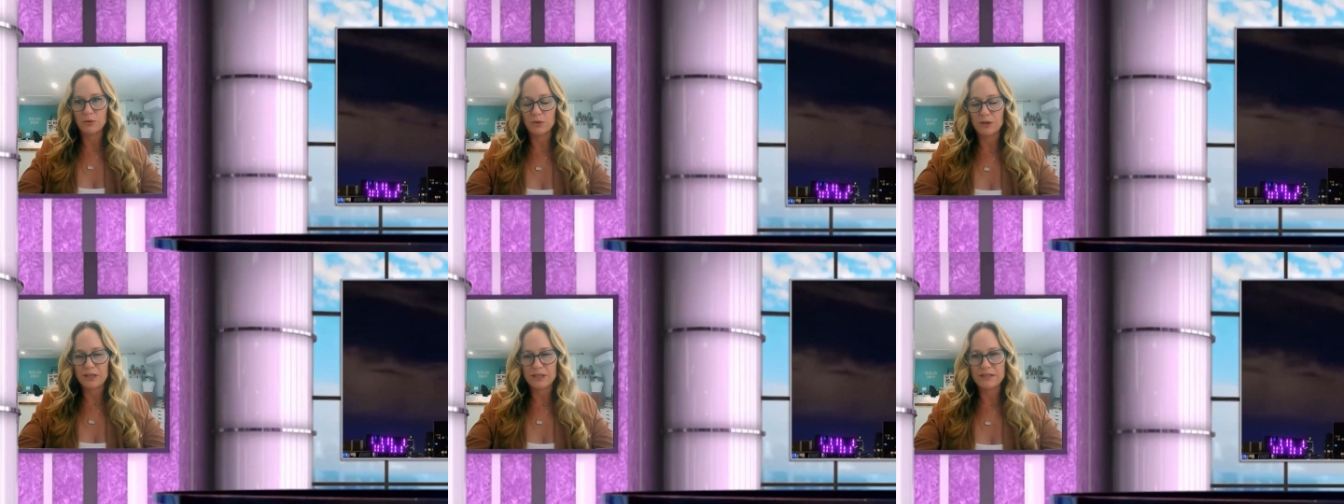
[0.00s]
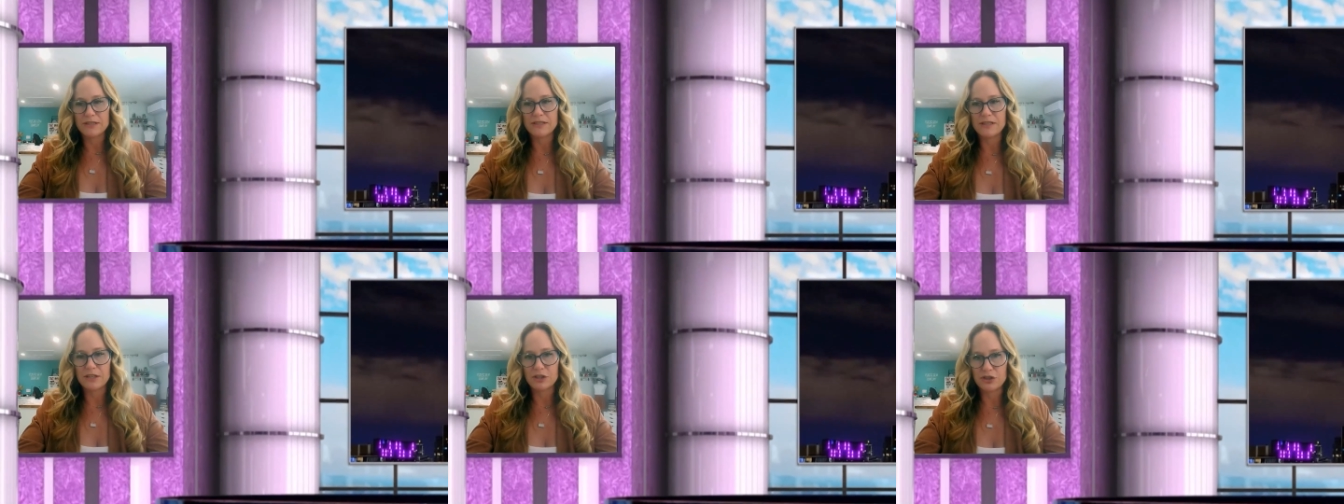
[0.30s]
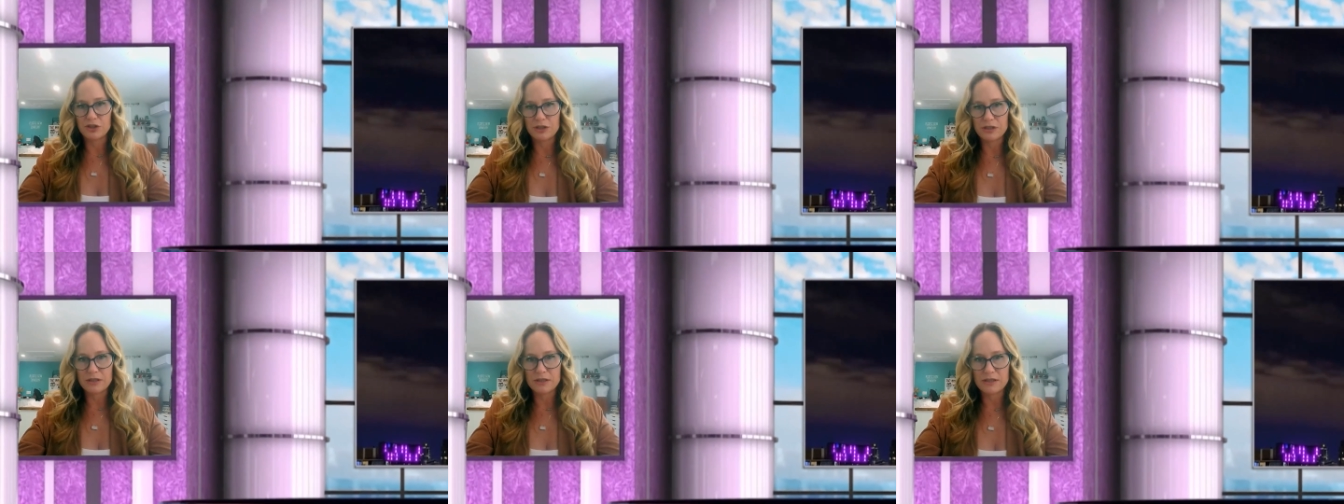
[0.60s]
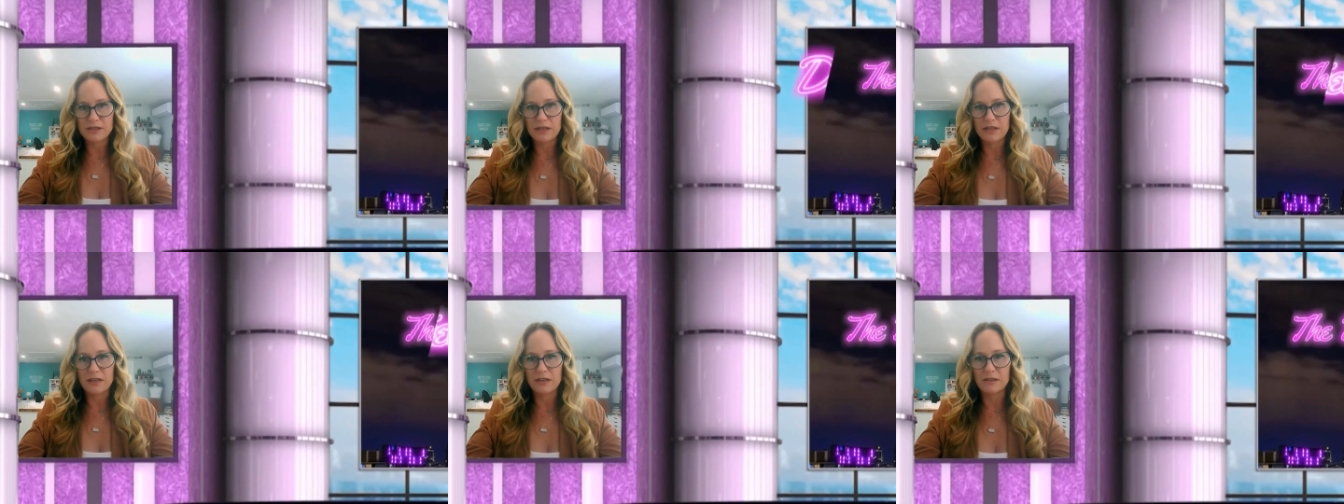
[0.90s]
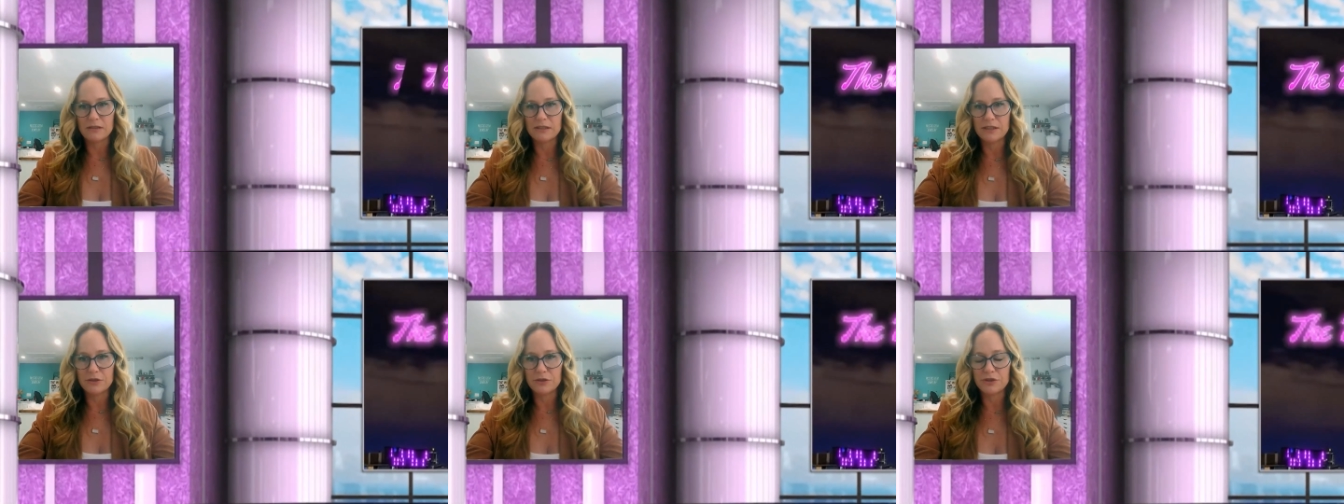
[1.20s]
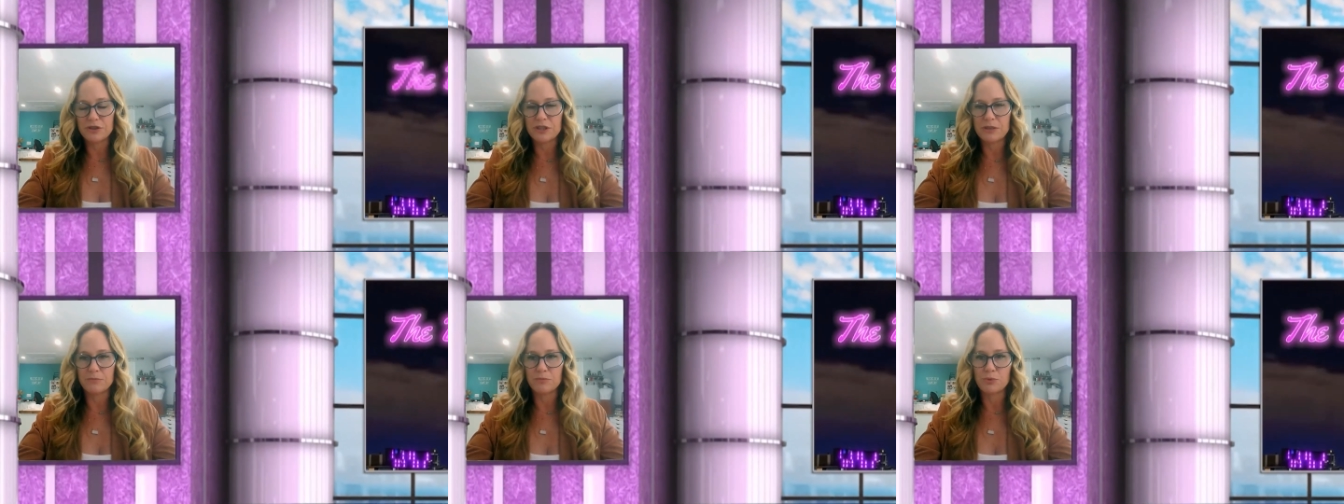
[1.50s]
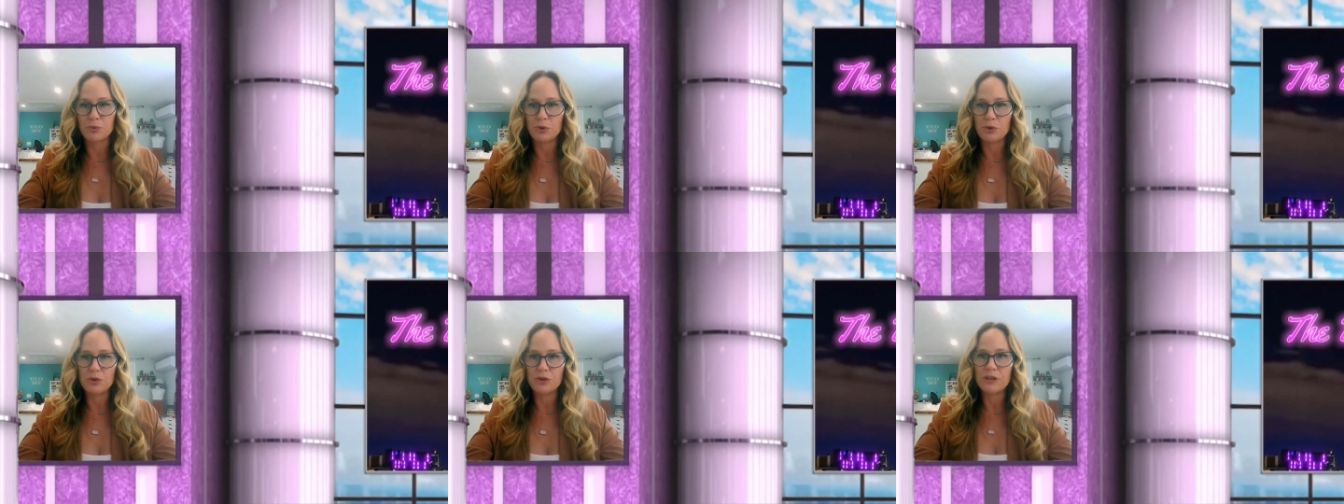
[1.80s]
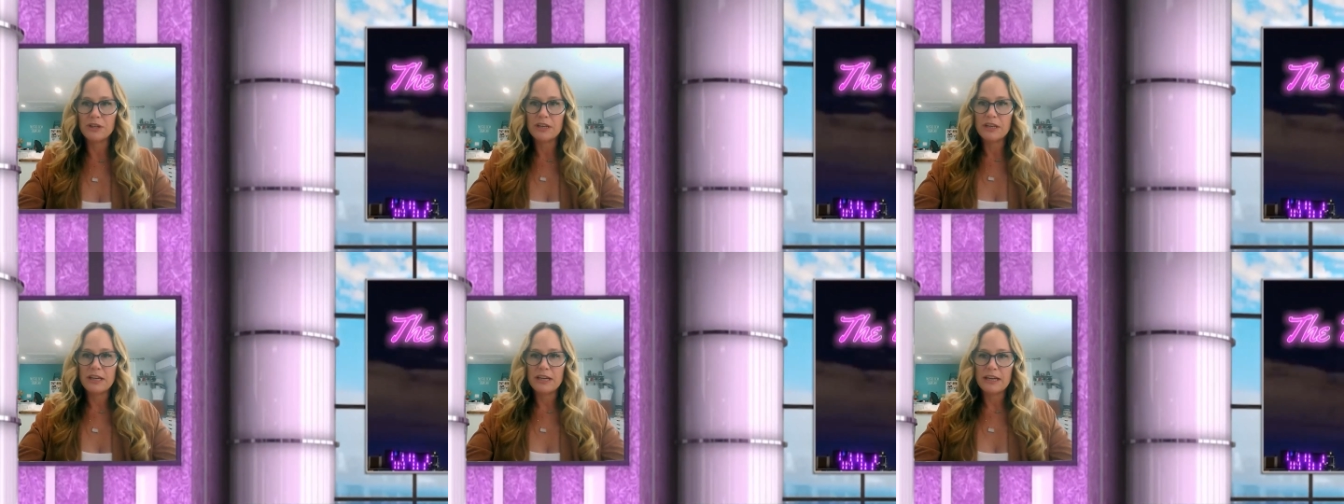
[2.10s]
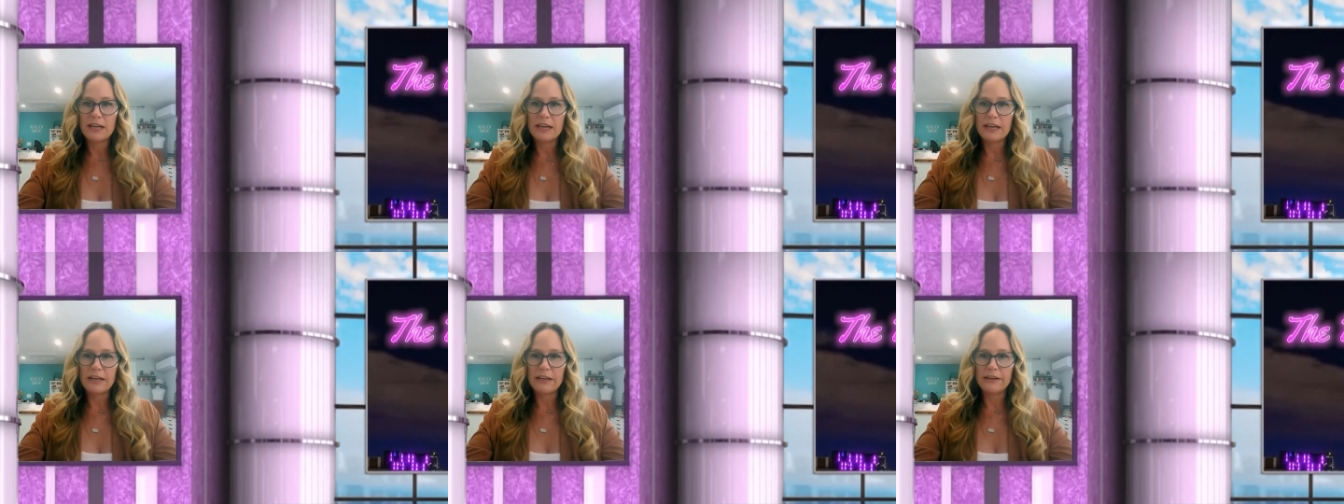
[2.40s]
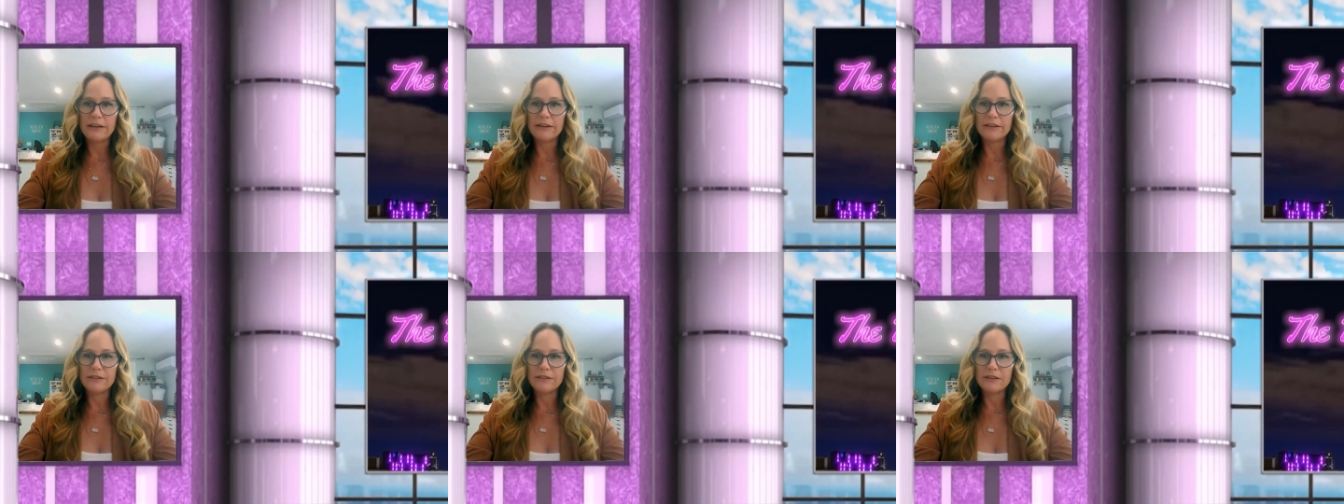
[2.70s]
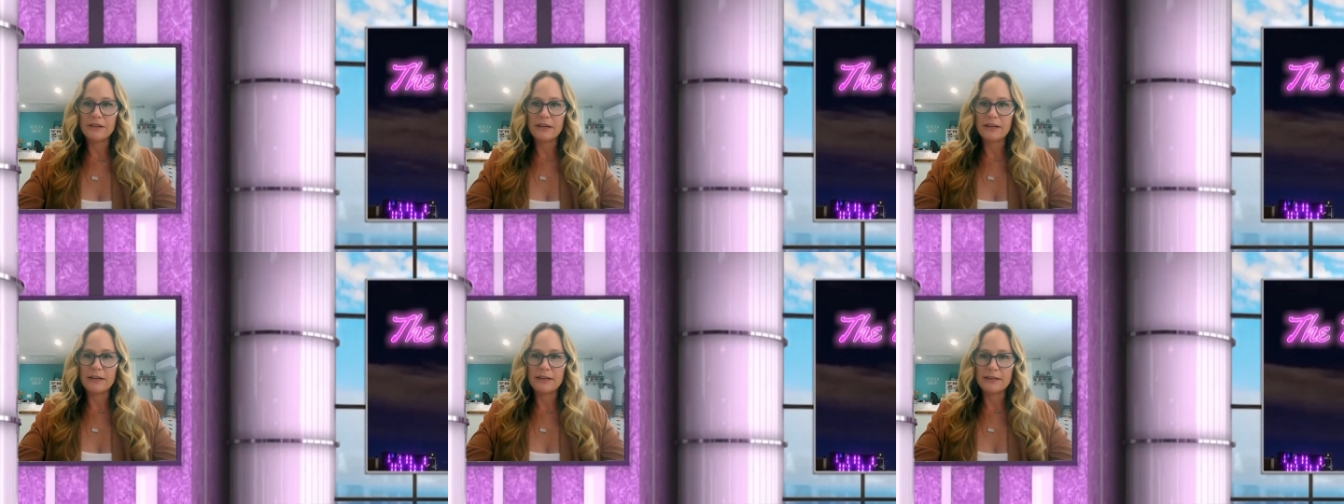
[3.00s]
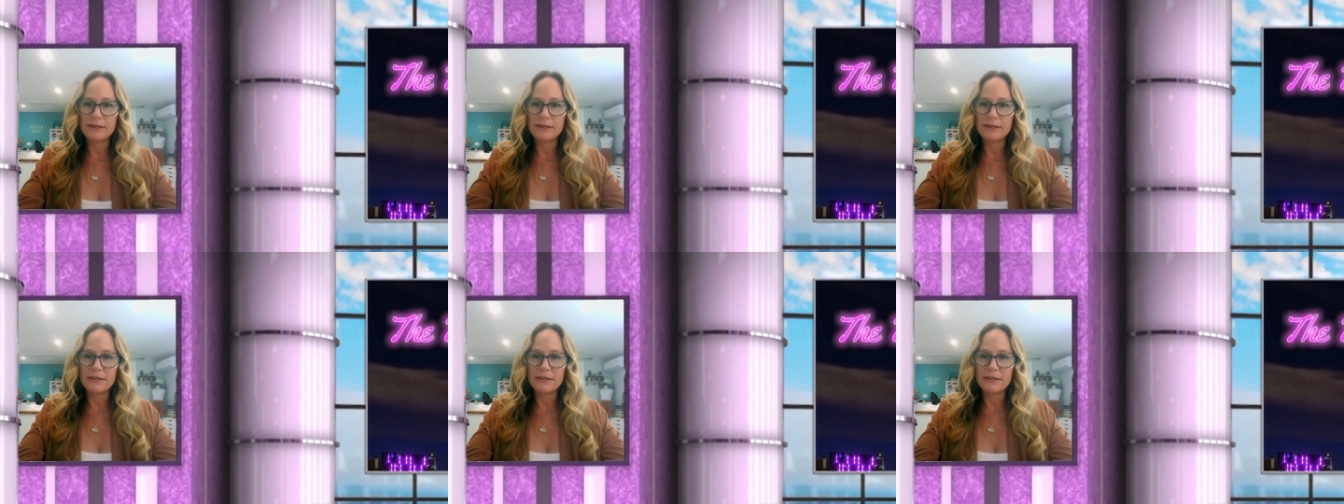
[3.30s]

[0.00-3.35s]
organizations in a leadership role. And